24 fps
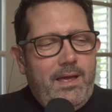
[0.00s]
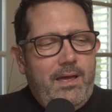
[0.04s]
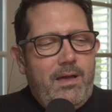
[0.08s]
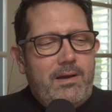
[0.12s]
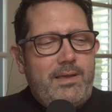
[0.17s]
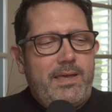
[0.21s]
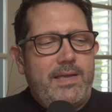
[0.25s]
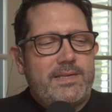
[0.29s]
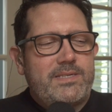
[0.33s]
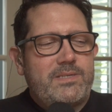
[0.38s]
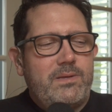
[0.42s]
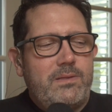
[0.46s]

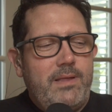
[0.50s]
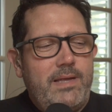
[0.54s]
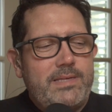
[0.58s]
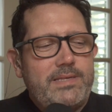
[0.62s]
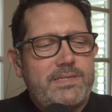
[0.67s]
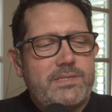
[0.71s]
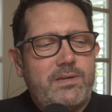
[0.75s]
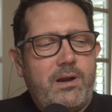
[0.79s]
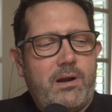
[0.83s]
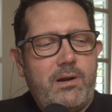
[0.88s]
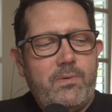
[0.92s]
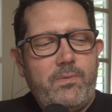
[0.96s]
Okay, so
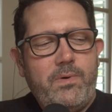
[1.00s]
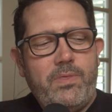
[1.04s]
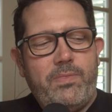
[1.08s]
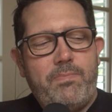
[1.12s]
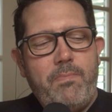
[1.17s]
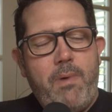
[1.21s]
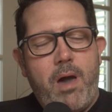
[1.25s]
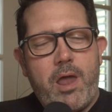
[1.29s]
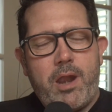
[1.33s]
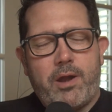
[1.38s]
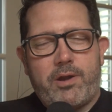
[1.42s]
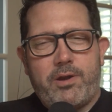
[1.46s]
let's start with
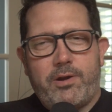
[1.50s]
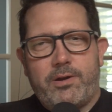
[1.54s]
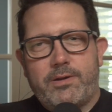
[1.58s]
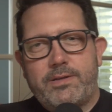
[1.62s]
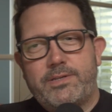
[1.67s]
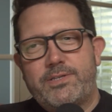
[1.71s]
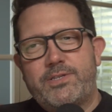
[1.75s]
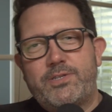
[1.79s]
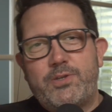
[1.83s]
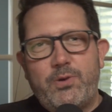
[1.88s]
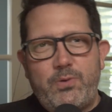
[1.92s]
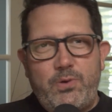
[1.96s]
Moniker.
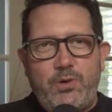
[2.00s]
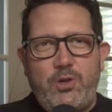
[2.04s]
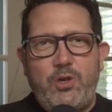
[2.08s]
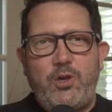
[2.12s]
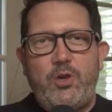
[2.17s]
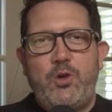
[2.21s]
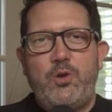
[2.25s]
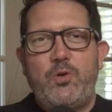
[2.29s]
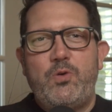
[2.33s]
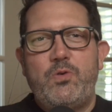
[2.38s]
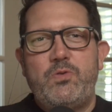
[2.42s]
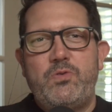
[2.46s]
So
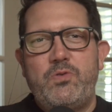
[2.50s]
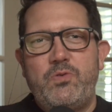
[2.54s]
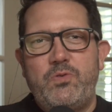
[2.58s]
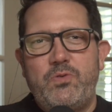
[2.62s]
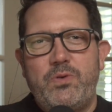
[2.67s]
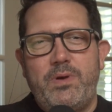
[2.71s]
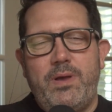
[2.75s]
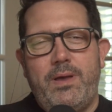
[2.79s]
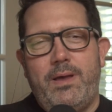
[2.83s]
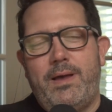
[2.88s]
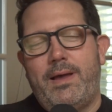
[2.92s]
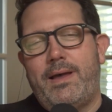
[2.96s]

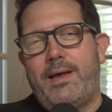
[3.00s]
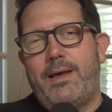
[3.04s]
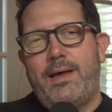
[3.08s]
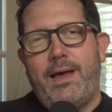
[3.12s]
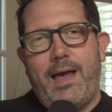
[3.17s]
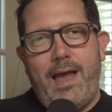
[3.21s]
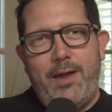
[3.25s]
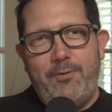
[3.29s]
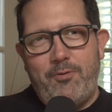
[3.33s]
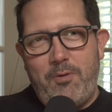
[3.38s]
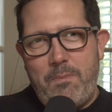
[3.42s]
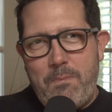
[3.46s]

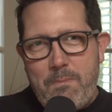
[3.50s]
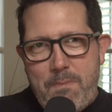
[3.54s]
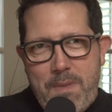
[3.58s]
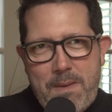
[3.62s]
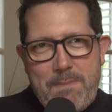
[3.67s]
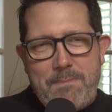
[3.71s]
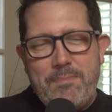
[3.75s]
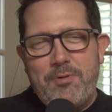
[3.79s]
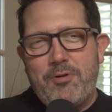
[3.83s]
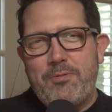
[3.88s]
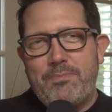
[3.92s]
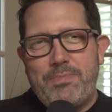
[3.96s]
I
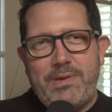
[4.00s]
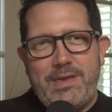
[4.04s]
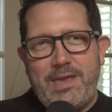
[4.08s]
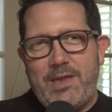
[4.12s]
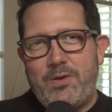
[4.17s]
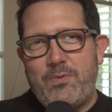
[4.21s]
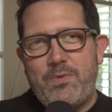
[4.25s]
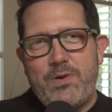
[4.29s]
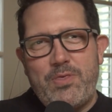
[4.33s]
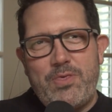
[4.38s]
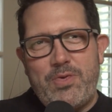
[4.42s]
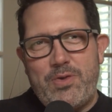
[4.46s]
remember
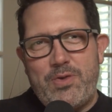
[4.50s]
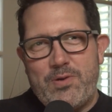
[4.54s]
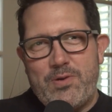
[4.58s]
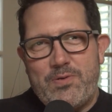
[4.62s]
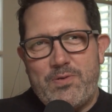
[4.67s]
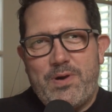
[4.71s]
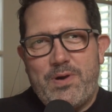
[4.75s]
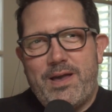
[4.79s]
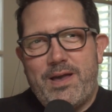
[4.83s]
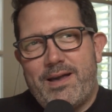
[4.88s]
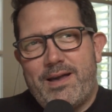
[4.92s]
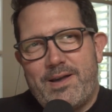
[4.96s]
being with
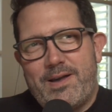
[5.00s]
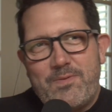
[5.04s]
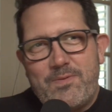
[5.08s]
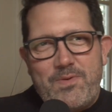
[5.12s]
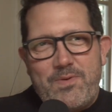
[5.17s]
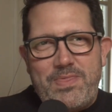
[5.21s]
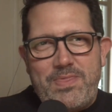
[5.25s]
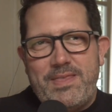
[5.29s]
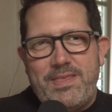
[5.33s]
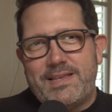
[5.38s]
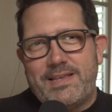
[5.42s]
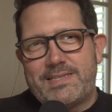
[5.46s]
you
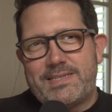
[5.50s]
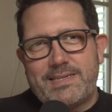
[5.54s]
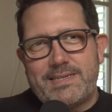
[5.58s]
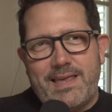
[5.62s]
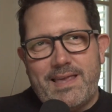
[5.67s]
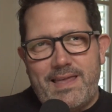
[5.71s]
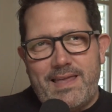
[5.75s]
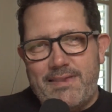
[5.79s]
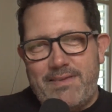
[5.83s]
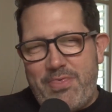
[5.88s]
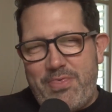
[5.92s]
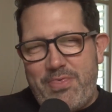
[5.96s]
when this kind of